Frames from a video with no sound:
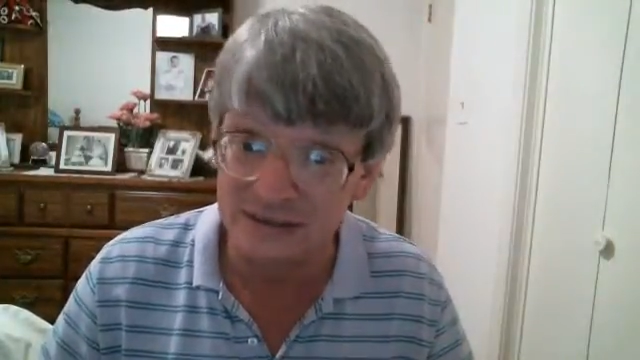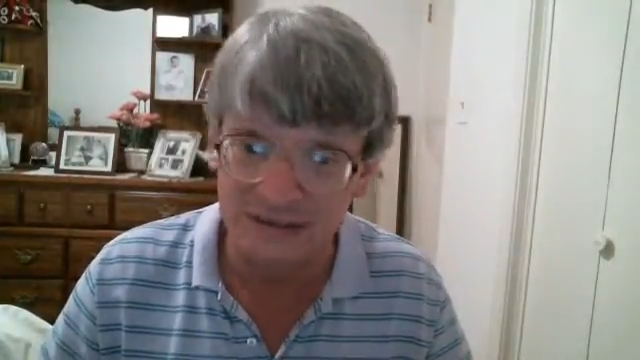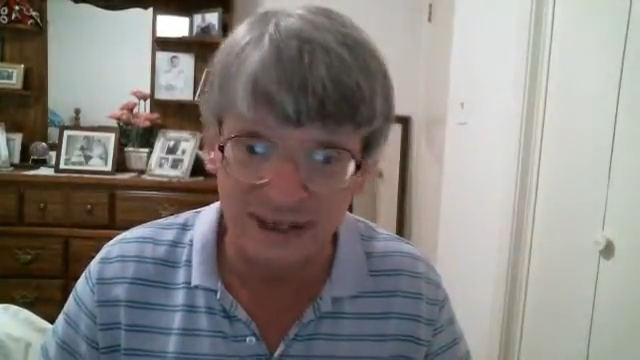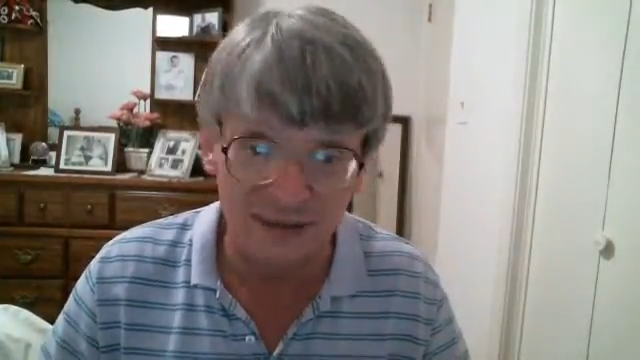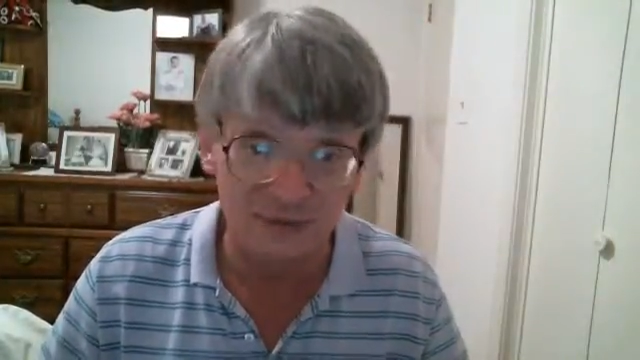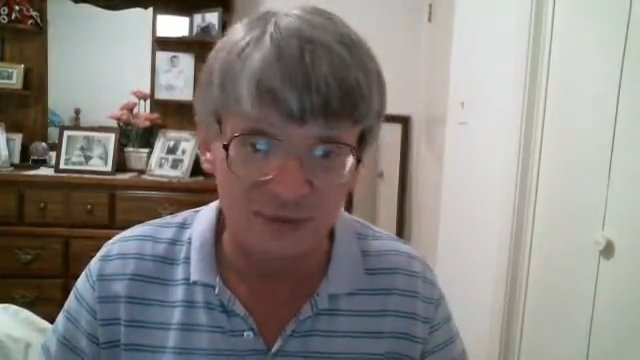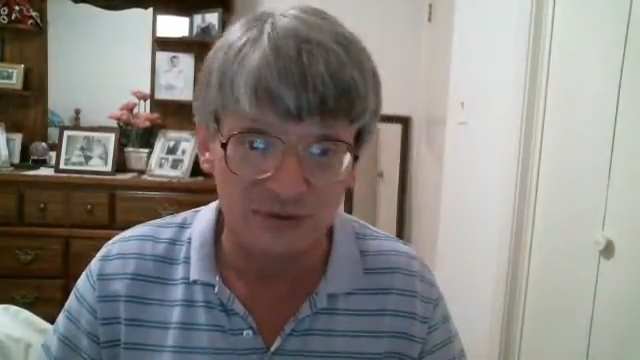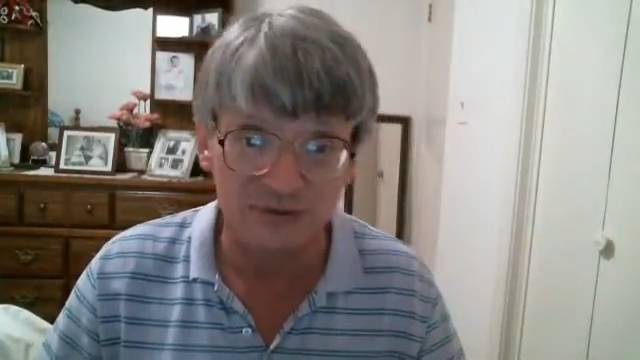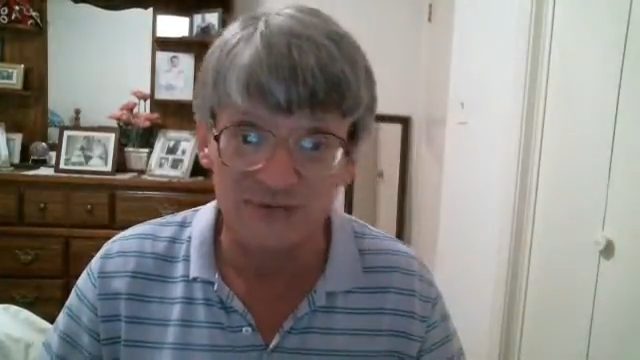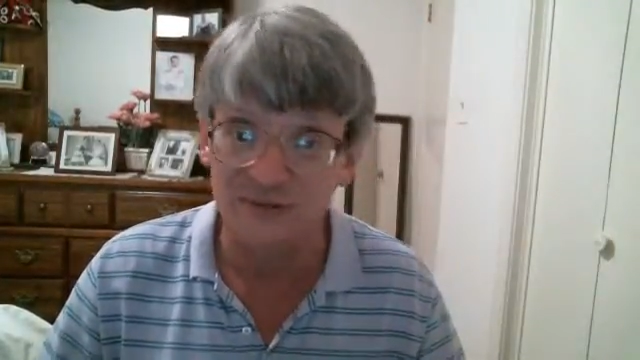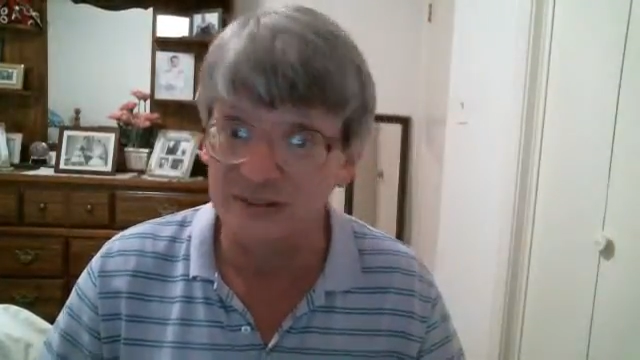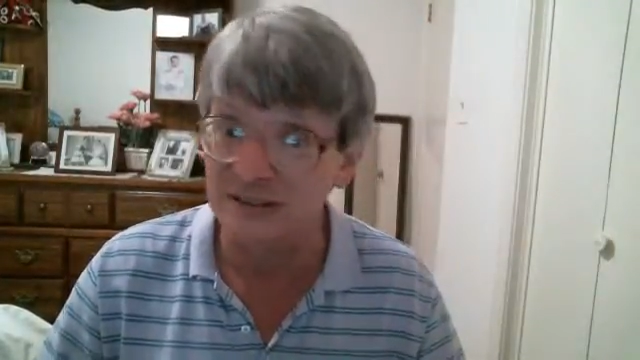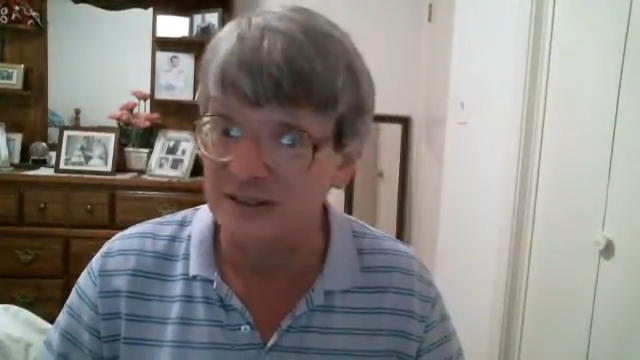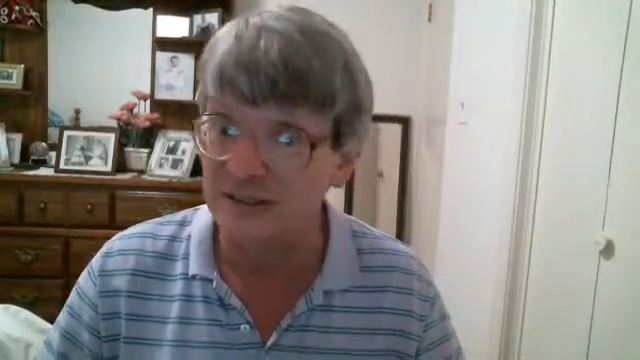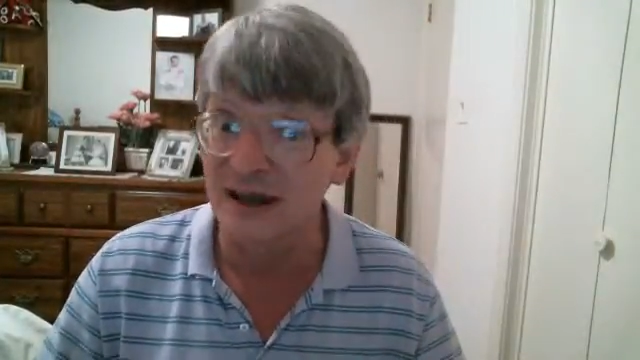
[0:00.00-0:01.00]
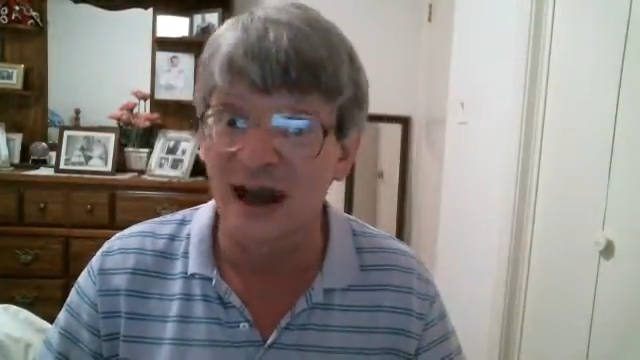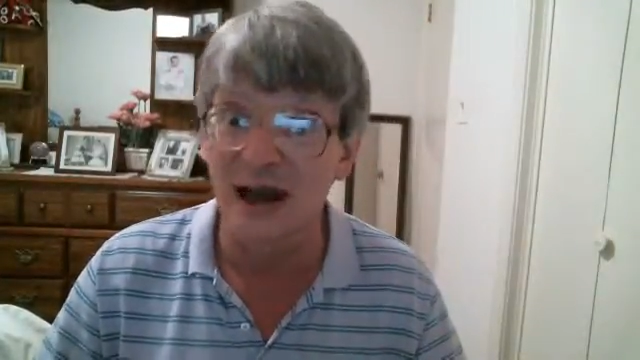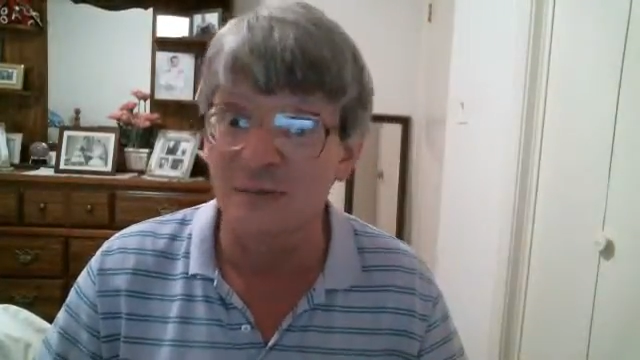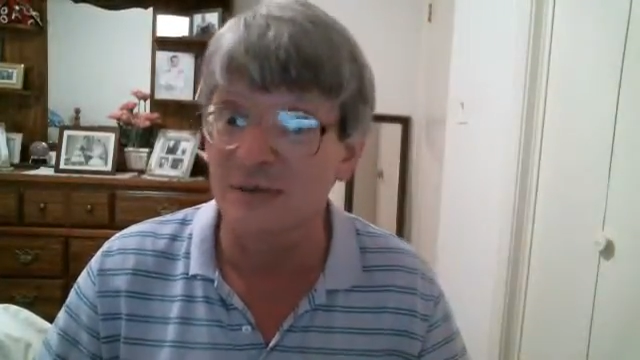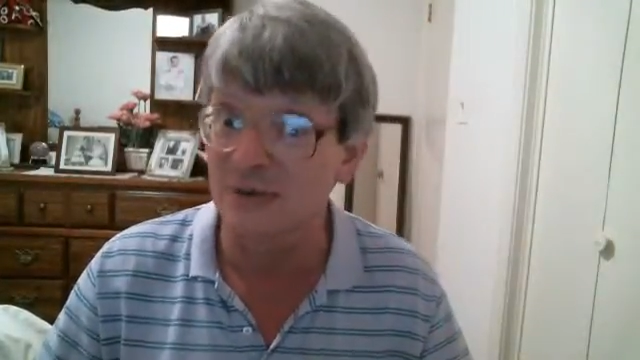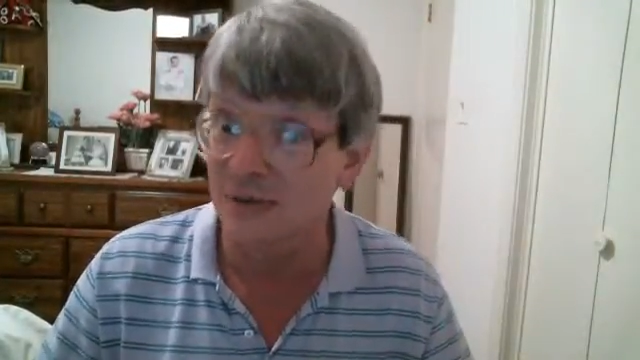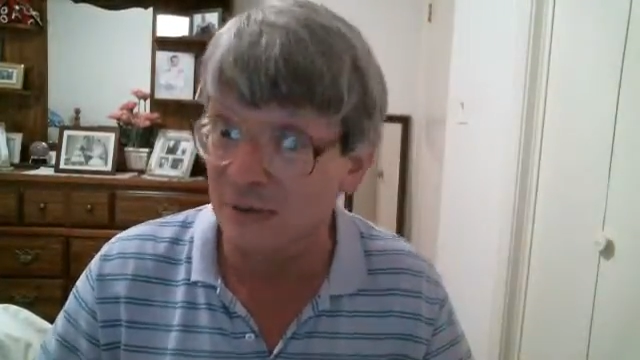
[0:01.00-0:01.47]
That was
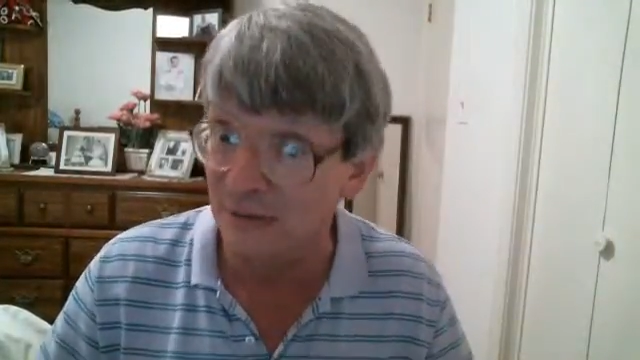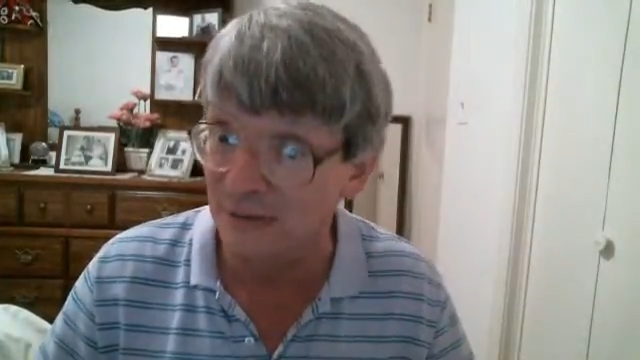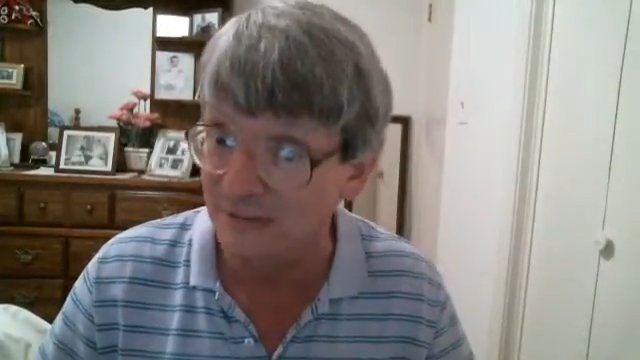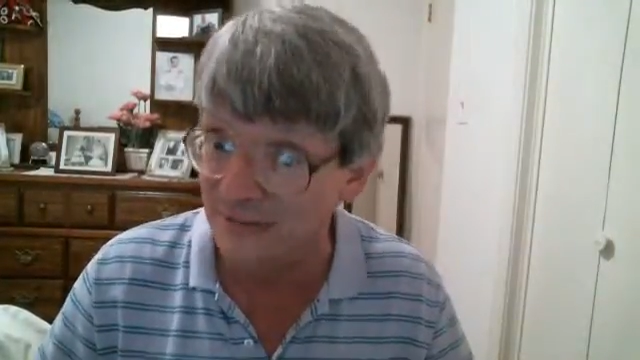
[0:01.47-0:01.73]
phenomenal.